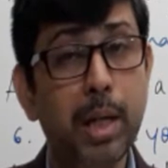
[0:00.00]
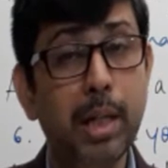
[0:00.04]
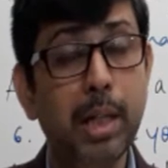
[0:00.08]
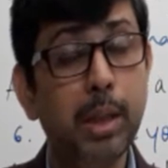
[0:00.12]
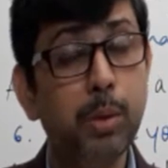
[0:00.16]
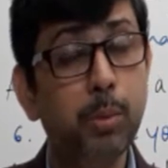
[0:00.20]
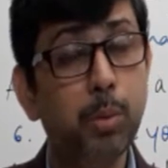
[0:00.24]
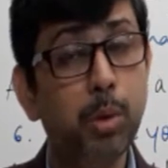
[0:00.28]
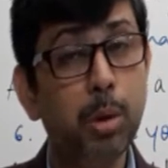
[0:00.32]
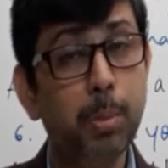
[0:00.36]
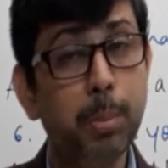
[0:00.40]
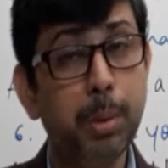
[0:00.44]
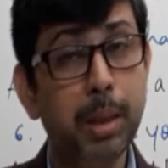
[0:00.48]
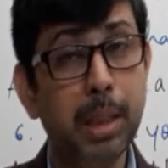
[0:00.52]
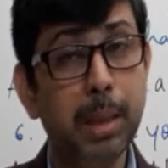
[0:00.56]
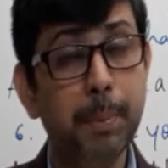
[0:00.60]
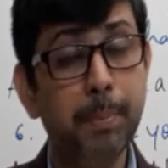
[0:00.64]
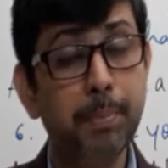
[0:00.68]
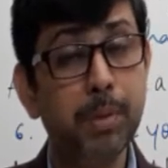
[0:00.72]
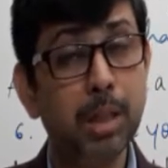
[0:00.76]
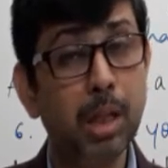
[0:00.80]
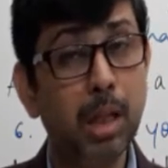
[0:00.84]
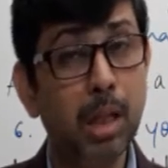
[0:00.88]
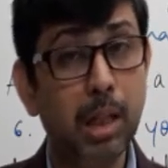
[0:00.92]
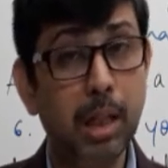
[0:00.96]
it would
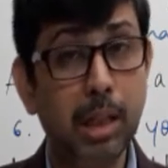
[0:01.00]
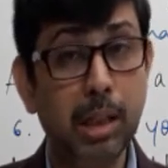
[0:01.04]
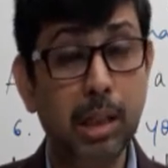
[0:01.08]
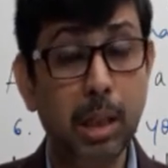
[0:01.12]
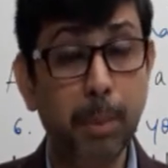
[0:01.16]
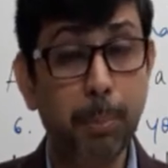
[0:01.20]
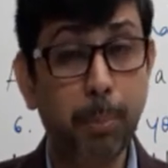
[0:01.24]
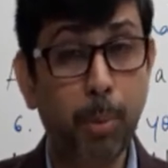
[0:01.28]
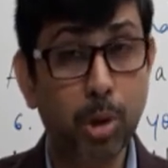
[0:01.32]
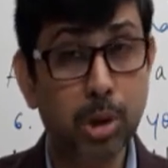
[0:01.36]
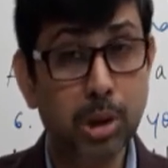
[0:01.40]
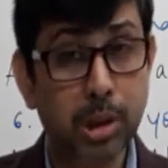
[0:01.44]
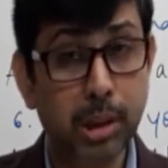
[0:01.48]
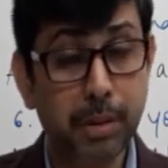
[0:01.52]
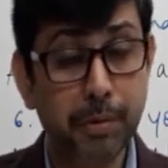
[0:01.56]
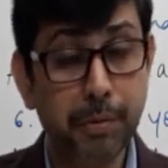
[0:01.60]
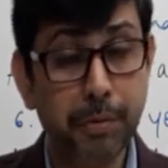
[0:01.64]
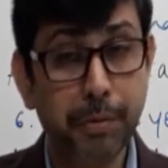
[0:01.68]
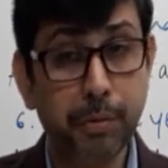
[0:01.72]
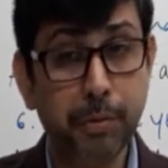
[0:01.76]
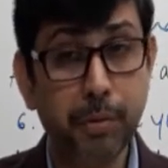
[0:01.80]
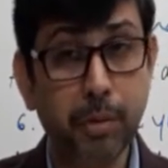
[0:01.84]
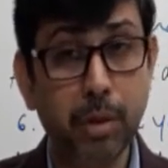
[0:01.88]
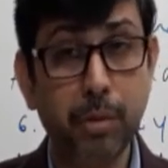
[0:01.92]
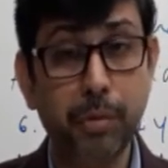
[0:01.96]
be in the
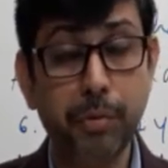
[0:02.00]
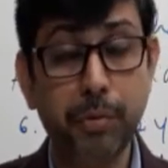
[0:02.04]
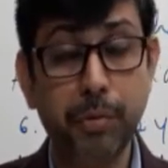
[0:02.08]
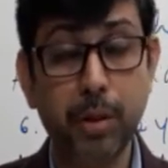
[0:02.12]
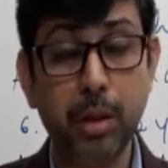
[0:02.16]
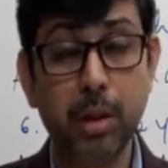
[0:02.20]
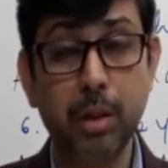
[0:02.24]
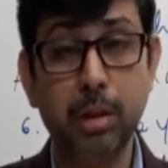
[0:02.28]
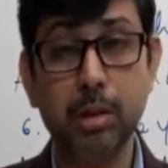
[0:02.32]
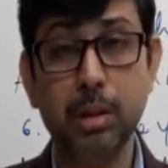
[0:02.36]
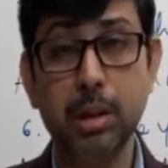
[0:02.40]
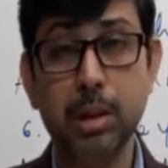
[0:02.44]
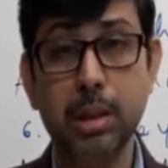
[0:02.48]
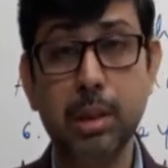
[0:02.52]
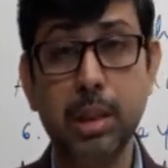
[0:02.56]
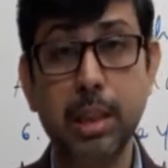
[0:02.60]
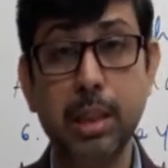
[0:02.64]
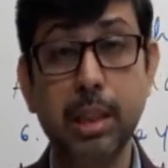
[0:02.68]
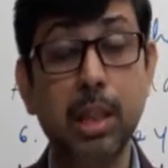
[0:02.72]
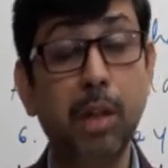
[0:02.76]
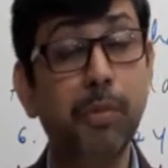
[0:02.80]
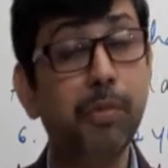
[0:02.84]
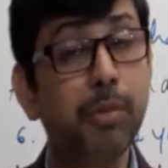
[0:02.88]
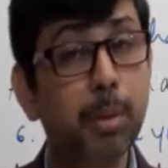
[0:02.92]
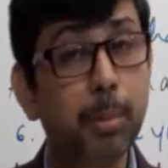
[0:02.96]
positive of
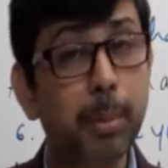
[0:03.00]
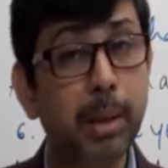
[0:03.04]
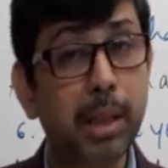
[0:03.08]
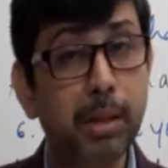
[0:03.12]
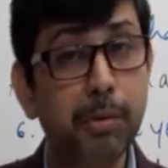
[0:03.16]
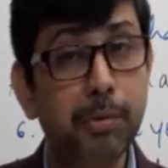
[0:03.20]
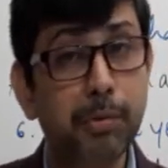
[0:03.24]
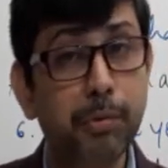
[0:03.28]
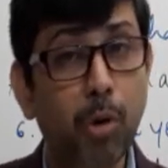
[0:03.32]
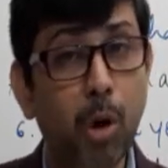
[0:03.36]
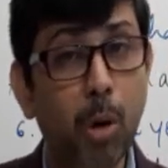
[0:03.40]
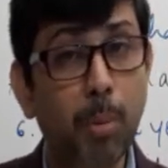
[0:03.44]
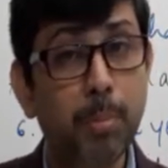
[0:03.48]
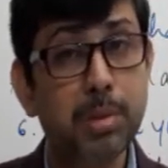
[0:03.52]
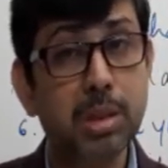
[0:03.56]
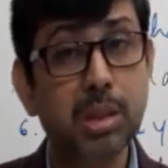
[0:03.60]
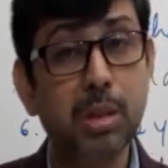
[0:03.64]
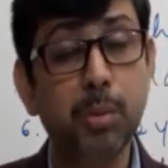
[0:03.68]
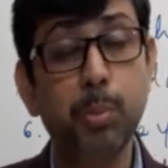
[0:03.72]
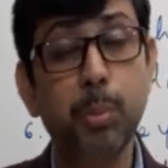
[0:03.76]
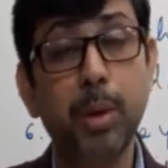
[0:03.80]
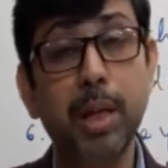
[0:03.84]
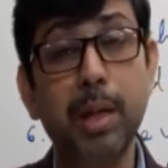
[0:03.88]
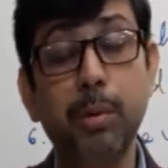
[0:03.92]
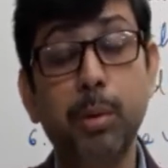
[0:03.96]
affirmative form,
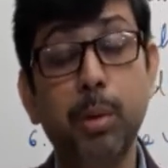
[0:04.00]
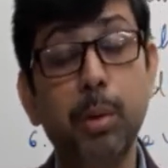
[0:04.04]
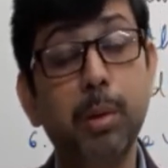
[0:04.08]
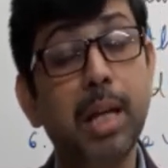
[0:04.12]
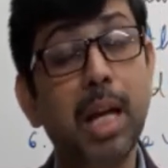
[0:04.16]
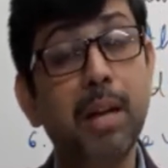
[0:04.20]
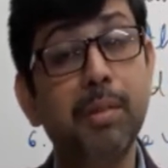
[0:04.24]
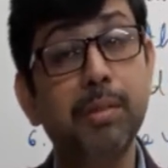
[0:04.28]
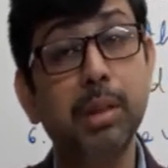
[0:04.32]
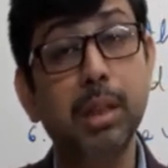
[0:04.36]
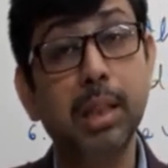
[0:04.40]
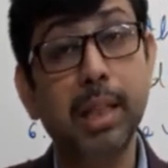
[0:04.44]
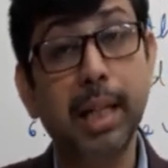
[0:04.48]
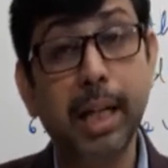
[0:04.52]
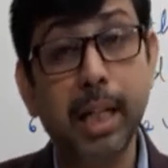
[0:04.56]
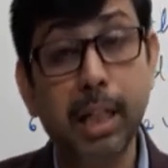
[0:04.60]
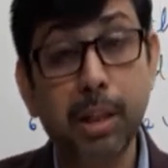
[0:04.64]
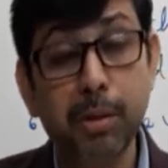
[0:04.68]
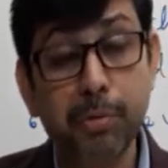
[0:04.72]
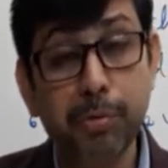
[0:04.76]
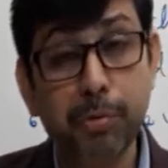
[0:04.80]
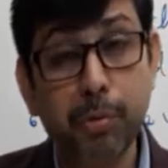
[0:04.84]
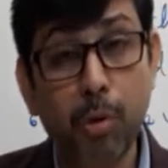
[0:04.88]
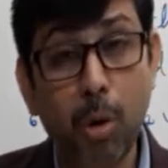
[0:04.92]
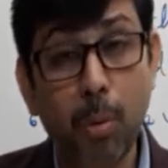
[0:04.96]
somewhere we have the
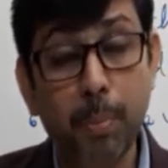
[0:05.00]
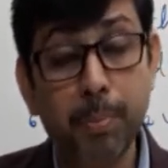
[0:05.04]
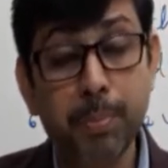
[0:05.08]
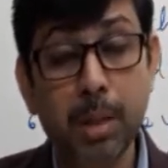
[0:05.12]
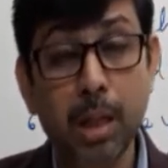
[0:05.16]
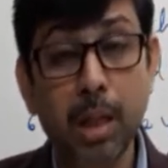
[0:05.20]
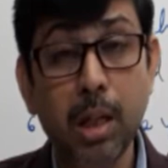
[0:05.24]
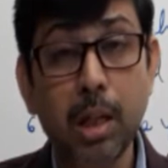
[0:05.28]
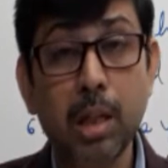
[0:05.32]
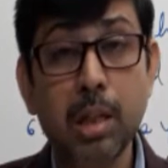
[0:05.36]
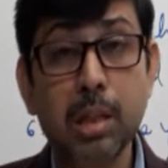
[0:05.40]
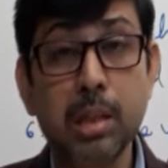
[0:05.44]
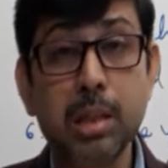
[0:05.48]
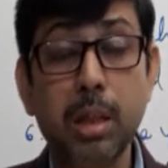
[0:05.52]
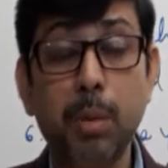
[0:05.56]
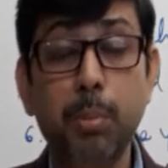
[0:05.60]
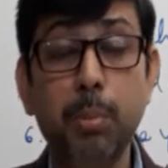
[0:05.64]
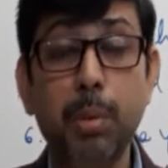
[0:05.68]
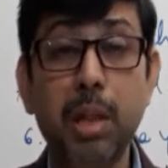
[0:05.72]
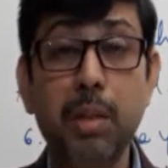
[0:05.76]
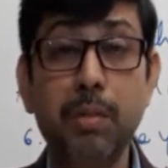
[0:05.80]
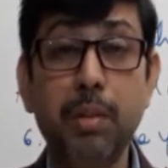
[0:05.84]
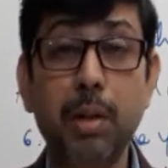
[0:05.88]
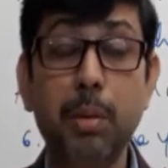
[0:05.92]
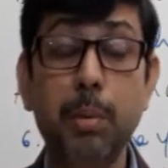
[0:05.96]
negative form,
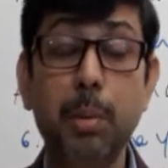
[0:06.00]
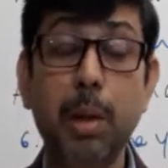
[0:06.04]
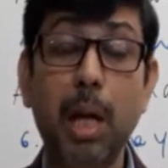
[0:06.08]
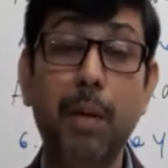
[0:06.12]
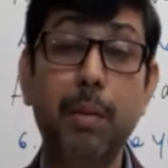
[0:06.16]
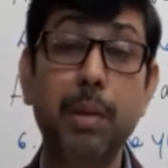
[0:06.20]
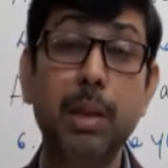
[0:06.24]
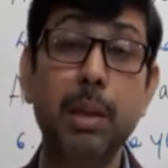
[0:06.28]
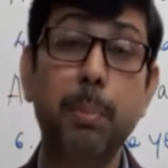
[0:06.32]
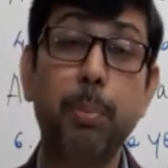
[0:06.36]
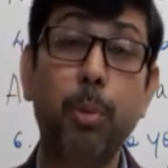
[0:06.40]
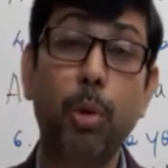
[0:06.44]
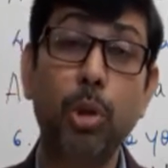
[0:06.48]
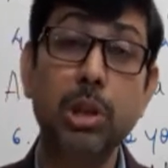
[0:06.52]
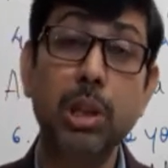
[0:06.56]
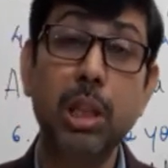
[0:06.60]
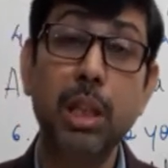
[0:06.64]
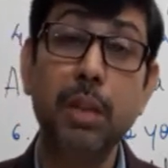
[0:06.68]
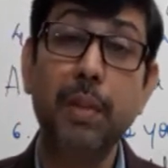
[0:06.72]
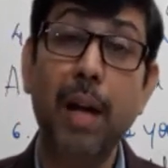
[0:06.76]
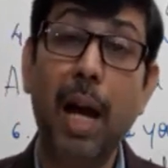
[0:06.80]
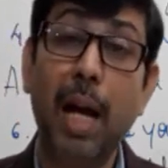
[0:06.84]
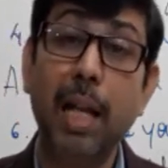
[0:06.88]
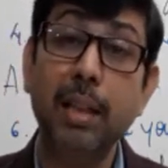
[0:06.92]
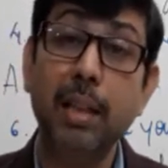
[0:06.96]
somebody where we have the
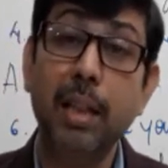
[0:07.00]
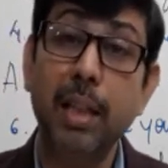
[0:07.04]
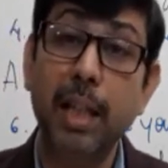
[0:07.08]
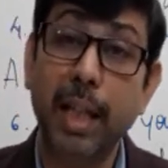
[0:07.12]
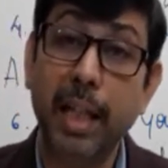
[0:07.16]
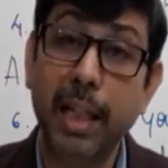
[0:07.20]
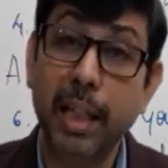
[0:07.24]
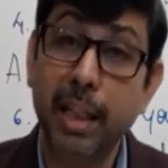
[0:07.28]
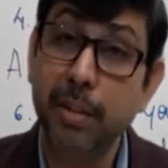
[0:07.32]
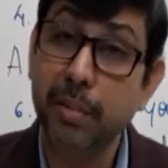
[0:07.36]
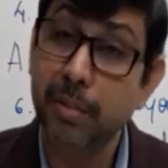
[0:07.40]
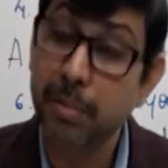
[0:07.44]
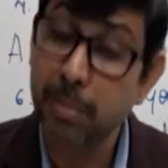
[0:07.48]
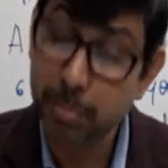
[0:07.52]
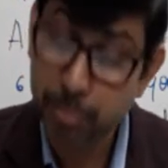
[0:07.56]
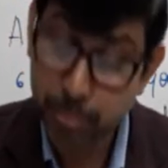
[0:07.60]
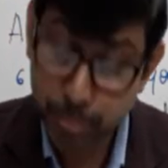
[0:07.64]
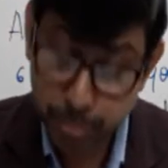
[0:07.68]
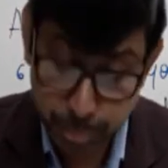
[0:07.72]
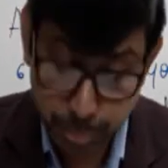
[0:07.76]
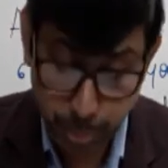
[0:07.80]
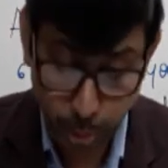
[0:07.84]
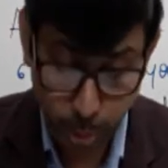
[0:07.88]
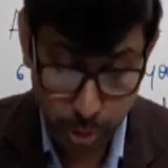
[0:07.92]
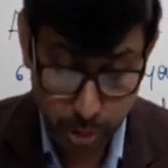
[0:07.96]
positive and the
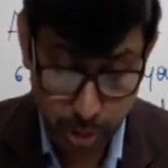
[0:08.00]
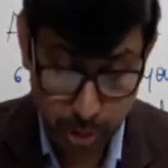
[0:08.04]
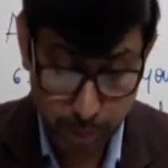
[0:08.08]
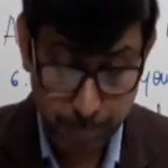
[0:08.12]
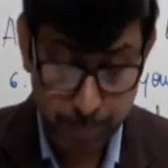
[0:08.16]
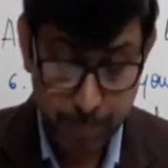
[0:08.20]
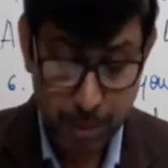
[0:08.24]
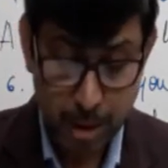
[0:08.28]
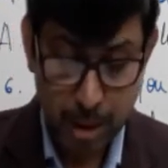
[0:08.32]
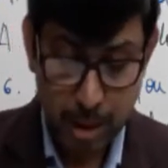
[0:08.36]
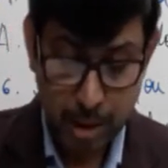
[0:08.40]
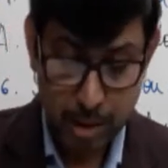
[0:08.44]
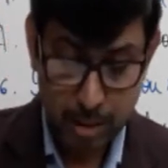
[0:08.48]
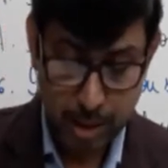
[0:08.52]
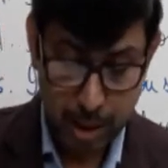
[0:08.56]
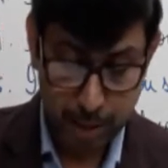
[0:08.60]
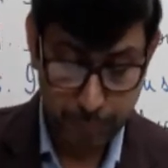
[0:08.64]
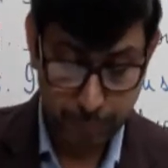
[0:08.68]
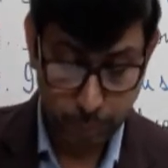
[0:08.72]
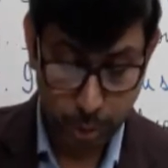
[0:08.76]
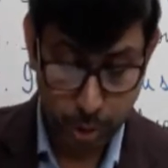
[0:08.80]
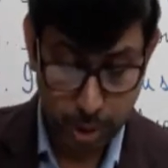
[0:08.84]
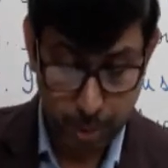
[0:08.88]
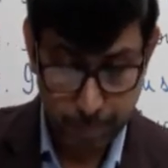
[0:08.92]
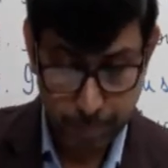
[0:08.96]
negative both.
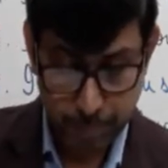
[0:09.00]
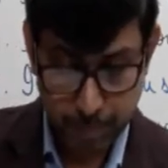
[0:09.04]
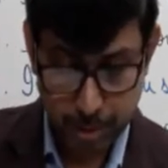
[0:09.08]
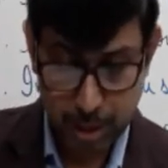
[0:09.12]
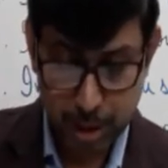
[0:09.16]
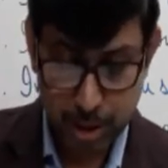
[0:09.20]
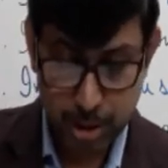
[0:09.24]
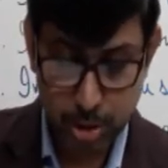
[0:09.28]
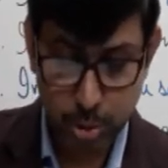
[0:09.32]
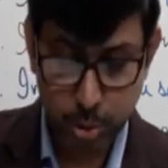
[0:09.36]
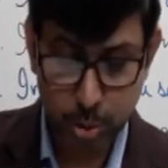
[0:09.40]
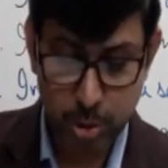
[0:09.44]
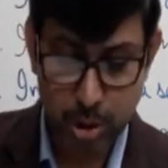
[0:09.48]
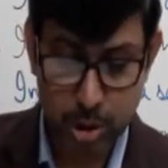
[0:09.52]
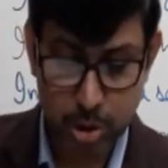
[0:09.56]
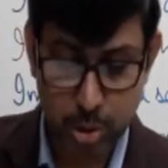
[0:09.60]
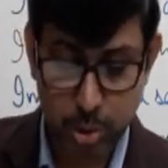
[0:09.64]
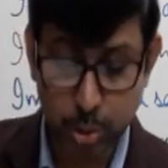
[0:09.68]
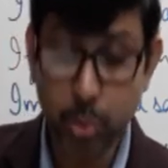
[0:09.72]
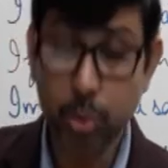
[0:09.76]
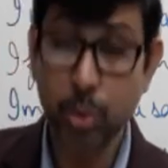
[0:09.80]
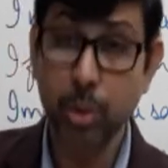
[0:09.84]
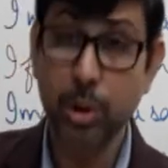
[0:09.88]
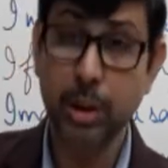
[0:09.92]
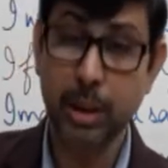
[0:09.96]
Therefore, let's do this
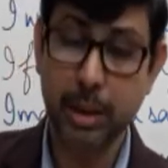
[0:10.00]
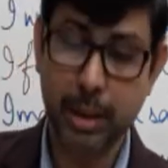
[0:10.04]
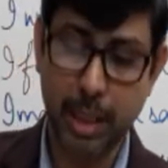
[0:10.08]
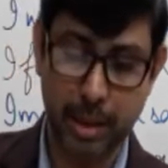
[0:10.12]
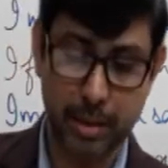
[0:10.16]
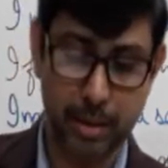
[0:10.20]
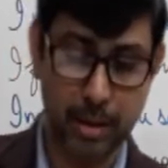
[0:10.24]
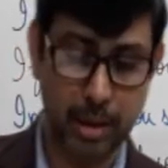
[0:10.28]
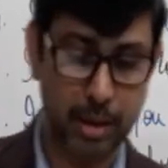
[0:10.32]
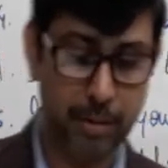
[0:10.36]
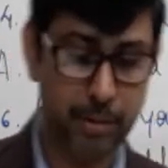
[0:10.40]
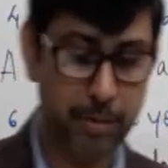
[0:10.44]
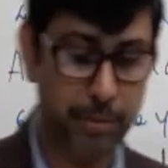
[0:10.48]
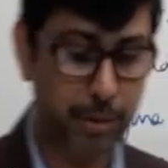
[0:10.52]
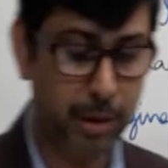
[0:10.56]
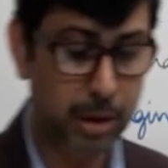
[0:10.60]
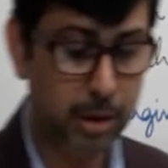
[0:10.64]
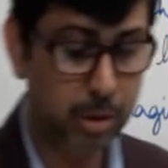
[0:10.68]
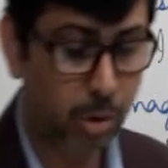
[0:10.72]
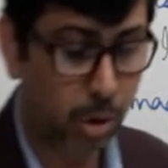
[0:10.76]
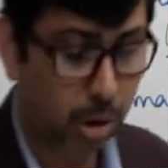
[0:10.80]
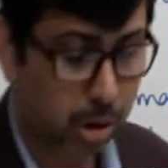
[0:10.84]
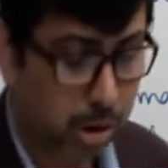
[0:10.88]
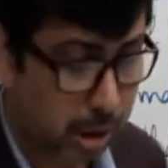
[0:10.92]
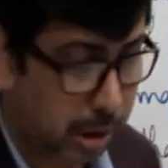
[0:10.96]
together.
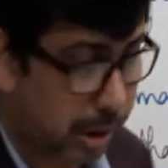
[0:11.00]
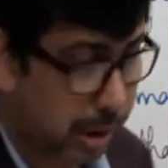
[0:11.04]
Fun corner